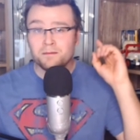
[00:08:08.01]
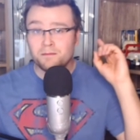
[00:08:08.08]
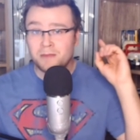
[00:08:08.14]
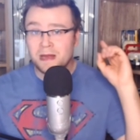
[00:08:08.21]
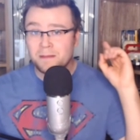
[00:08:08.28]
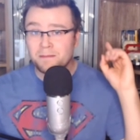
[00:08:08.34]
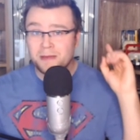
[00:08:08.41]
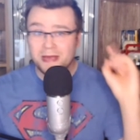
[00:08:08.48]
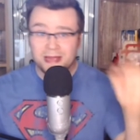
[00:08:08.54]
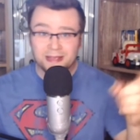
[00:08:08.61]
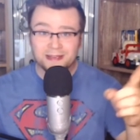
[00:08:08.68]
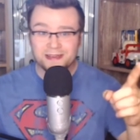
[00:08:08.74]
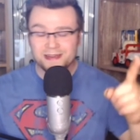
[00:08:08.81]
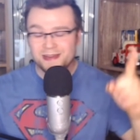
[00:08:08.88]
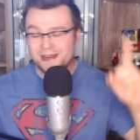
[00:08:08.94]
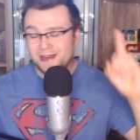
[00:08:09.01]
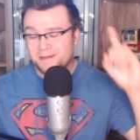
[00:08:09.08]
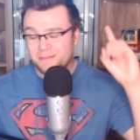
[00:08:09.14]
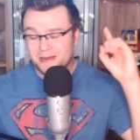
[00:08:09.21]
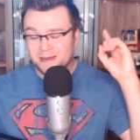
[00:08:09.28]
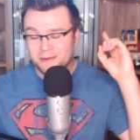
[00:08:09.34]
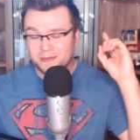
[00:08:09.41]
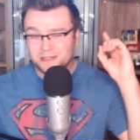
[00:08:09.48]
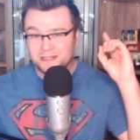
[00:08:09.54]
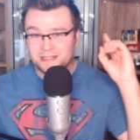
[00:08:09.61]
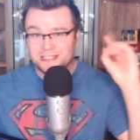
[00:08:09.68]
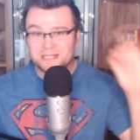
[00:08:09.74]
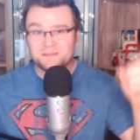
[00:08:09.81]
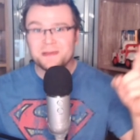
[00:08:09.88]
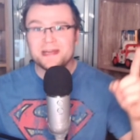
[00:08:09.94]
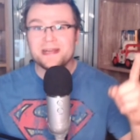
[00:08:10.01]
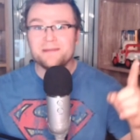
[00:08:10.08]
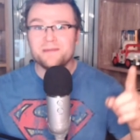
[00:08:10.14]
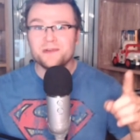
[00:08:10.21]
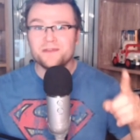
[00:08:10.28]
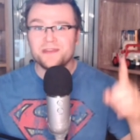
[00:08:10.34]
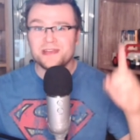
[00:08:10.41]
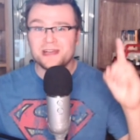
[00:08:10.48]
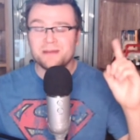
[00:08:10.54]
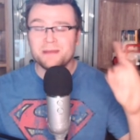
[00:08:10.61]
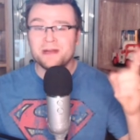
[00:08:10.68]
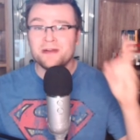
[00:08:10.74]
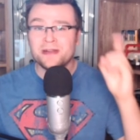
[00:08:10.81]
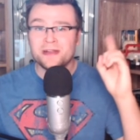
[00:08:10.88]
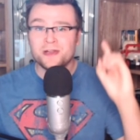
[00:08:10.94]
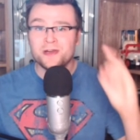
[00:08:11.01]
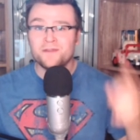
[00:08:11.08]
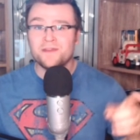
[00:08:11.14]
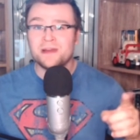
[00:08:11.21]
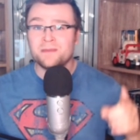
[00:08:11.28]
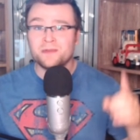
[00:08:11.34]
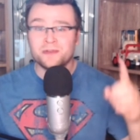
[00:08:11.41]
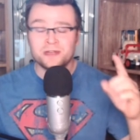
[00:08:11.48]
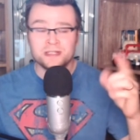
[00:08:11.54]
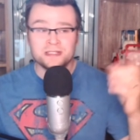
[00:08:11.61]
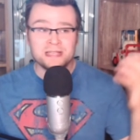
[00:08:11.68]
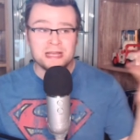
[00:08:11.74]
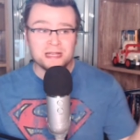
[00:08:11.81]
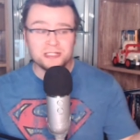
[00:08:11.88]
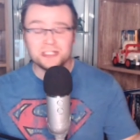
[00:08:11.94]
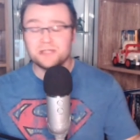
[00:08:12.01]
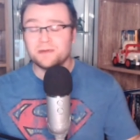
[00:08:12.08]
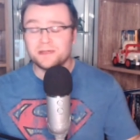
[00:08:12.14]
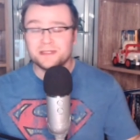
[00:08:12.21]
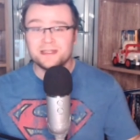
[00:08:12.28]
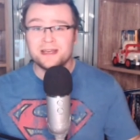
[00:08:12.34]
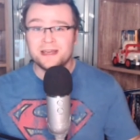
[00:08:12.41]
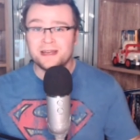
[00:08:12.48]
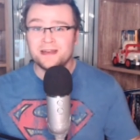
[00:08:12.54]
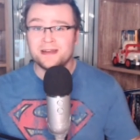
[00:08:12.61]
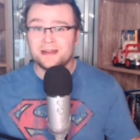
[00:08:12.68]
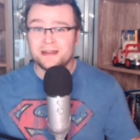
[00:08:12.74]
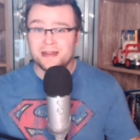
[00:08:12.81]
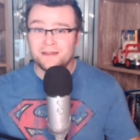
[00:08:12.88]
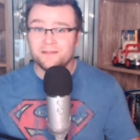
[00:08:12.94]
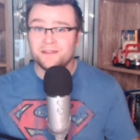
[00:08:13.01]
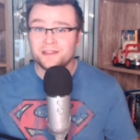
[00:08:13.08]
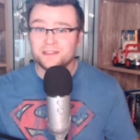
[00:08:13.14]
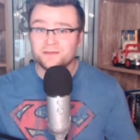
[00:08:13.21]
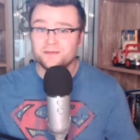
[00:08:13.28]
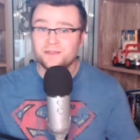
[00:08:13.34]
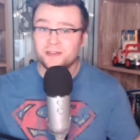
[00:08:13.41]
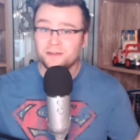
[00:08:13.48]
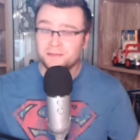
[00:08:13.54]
My pick, my most anticipated movie coming out in November is actually once again a Netflix film,